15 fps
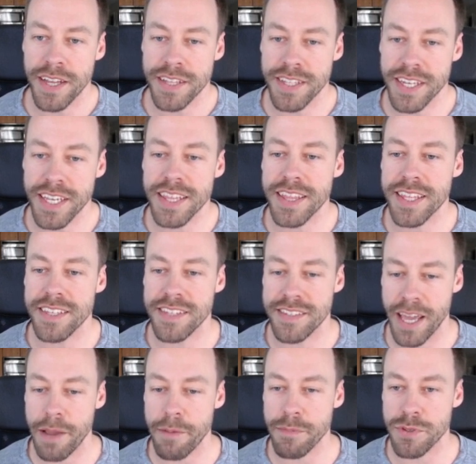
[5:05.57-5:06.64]
to get this
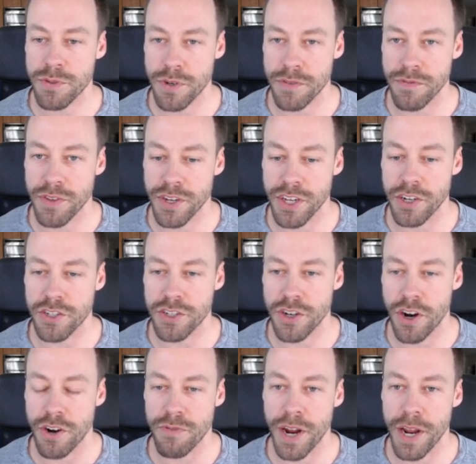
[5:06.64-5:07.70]
same sort of looking
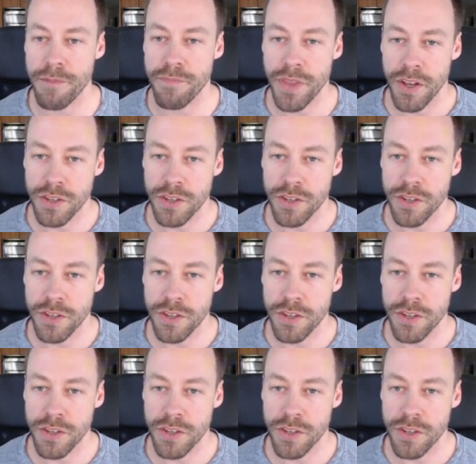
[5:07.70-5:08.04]
chart, right?